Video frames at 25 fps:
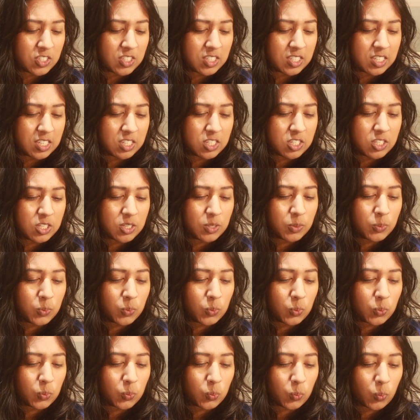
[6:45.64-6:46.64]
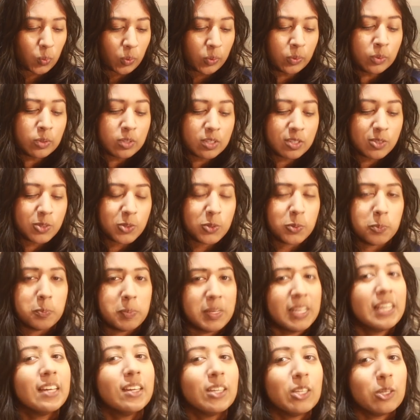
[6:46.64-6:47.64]
did you want to
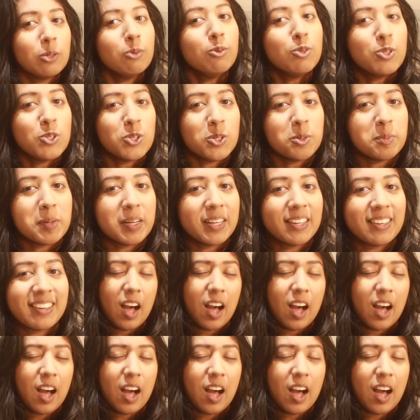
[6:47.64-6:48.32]
be a YouTuber?